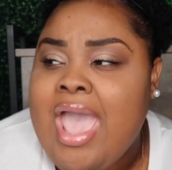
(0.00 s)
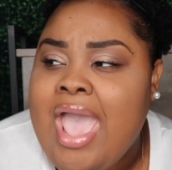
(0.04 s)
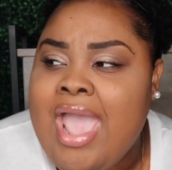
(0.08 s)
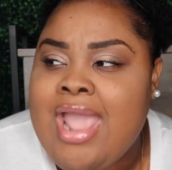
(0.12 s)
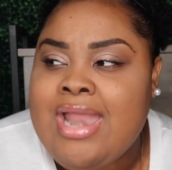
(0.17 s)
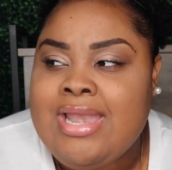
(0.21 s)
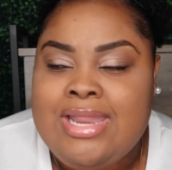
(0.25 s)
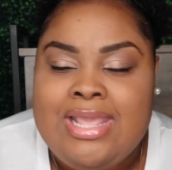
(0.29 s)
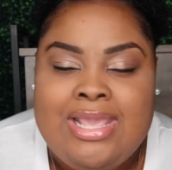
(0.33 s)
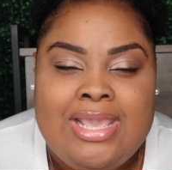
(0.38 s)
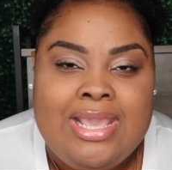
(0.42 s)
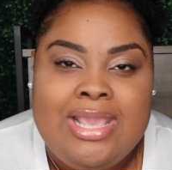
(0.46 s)

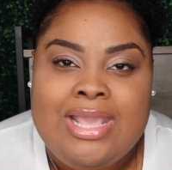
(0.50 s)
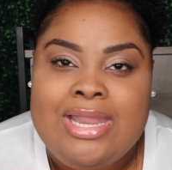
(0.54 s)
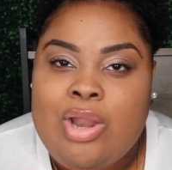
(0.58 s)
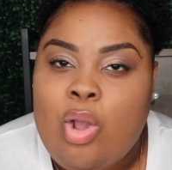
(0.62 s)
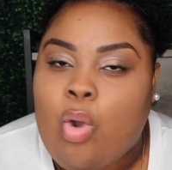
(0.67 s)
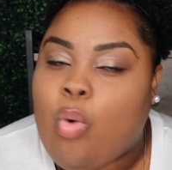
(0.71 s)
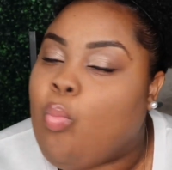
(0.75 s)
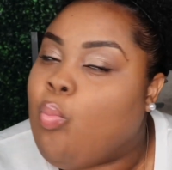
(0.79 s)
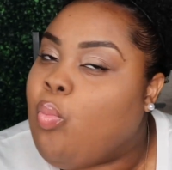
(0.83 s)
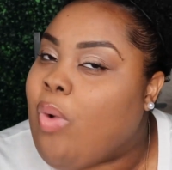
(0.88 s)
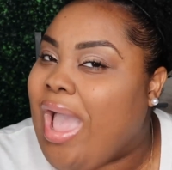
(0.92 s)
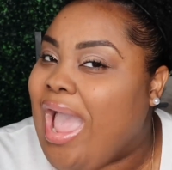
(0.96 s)
And then
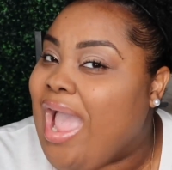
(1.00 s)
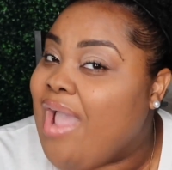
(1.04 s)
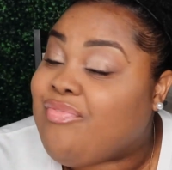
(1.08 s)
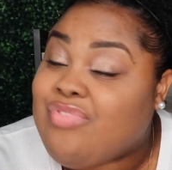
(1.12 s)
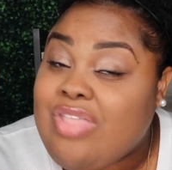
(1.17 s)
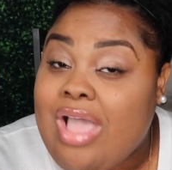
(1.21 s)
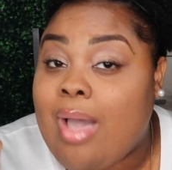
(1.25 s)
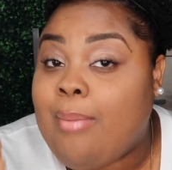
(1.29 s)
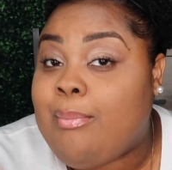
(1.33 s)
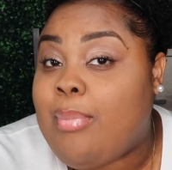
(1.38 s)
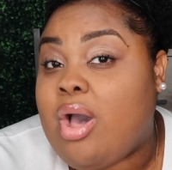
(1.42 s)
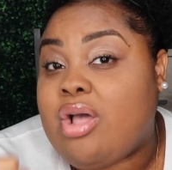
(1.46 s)

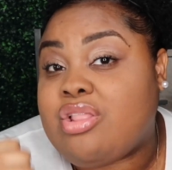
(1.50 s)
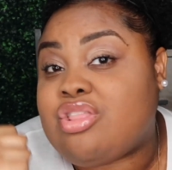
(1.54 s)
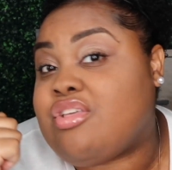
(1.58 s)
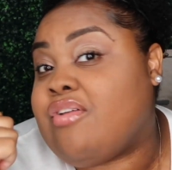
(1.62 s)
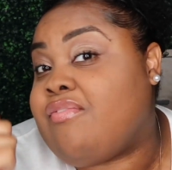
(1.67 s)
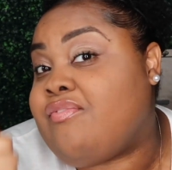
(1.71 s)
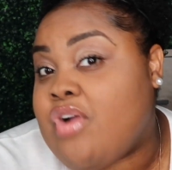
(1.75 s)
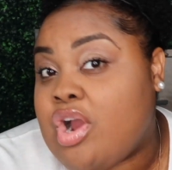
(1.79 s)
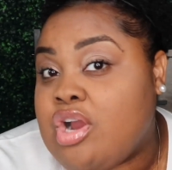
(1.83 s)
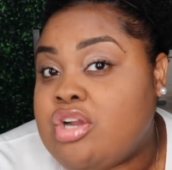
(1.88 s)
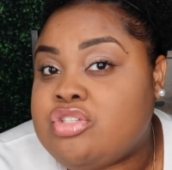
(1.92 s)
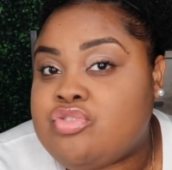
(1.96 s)
after I bought
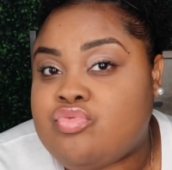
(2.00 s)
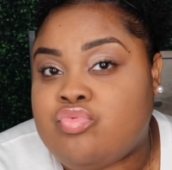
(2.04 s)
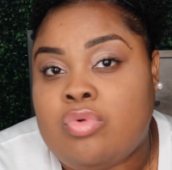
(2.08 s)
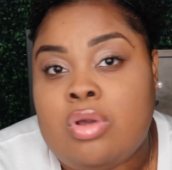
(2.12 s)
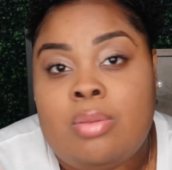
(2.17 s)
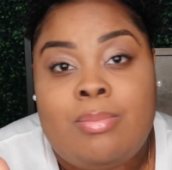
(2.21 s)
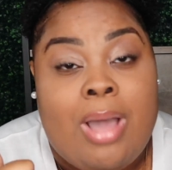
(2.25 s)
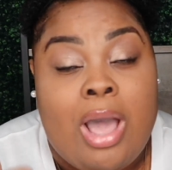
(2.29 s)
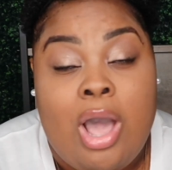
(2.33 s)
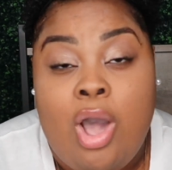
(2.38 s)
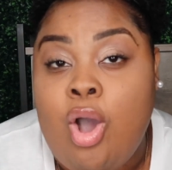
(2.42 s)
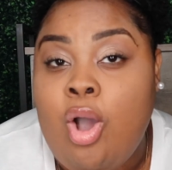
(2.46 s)
the first
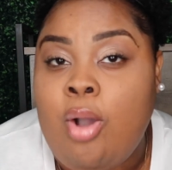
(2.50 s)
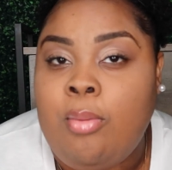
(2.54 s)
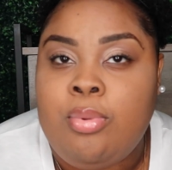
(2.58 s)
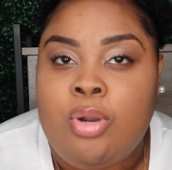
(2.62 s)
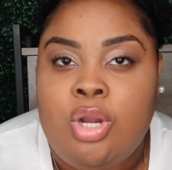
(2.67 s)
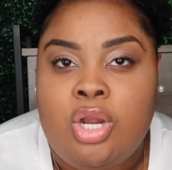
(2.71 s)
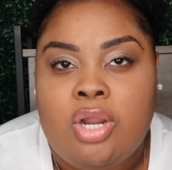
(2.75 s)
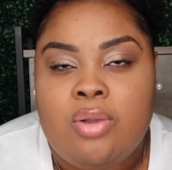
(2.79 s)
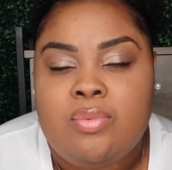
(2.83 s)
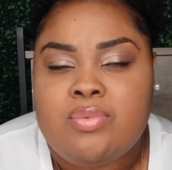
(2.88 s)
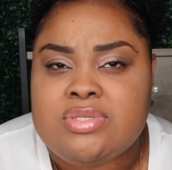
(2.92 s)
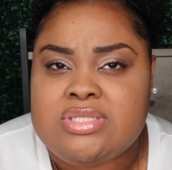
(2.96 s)
one, my
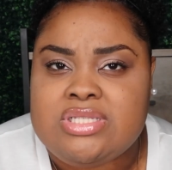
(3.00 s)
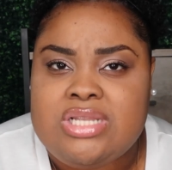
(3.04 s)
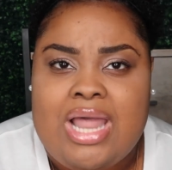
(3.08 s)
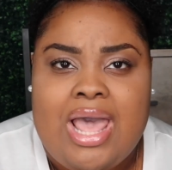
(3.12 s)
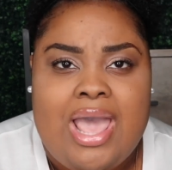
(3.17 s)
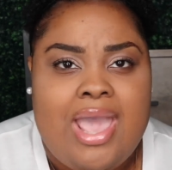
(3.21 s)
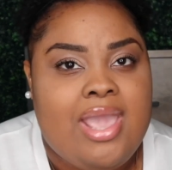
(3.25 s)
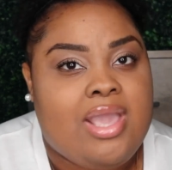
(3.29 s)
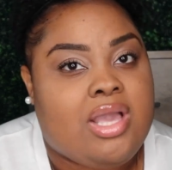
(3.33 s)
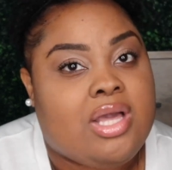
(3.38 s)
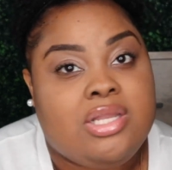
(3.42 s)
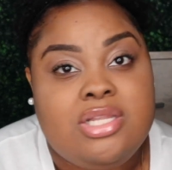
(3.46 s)
homegirl was
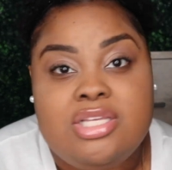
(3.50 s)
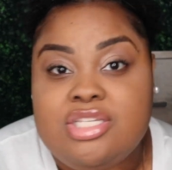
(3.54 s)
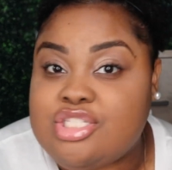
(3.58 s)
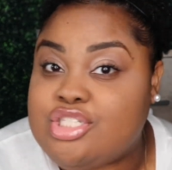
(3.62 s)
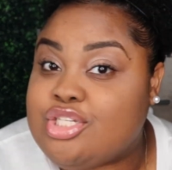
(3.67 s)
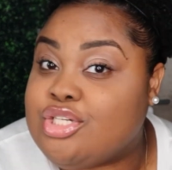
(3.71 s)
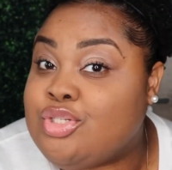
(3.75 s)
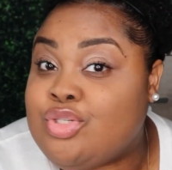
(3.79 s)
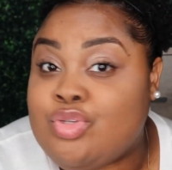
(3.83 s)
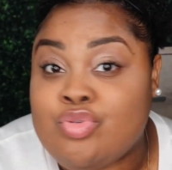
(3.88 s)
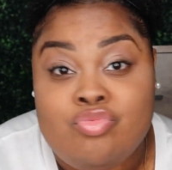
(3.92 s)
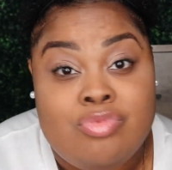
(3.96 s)
like,
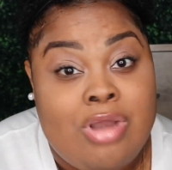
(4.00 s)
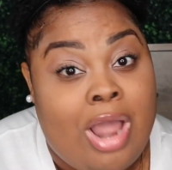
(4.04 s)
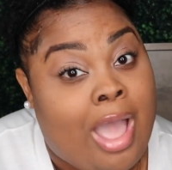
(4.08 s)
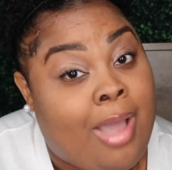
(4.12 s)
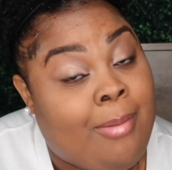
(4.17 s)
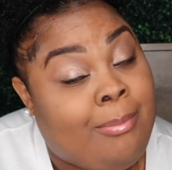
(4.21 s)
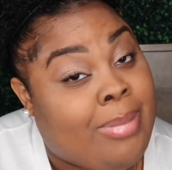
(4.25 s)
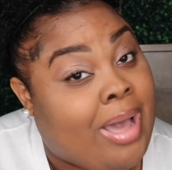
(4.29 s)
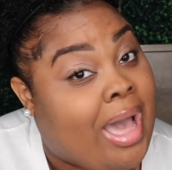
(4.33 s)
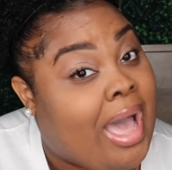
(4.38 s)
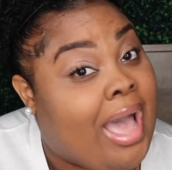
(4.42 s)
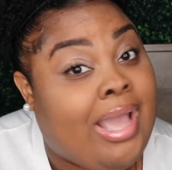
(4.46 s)
Alicia, do
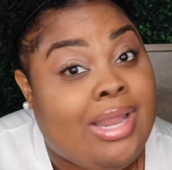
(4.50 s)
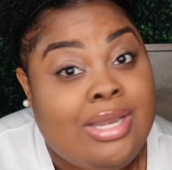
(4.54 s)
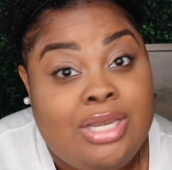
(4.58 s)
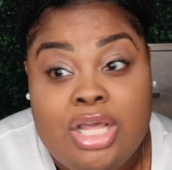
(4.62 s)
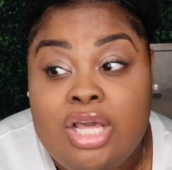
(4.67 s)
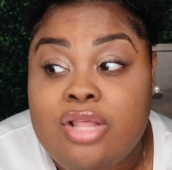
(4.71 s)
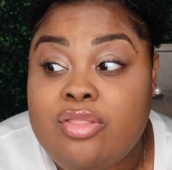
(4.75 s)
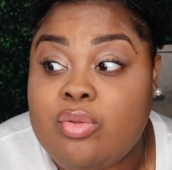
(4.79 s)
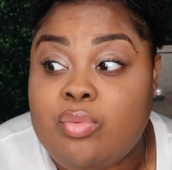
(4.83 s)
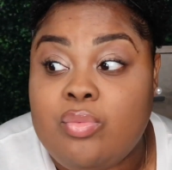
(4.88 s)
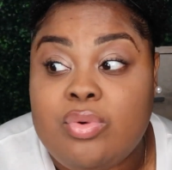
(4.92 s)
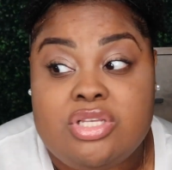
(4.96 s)
not buy
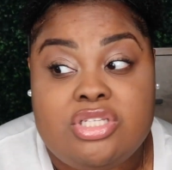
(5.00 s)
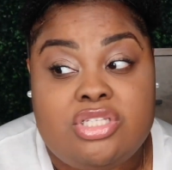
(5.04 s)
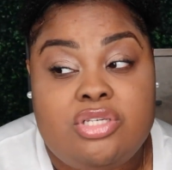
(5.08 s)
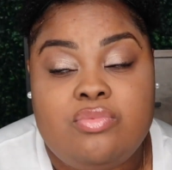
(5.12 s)
another one.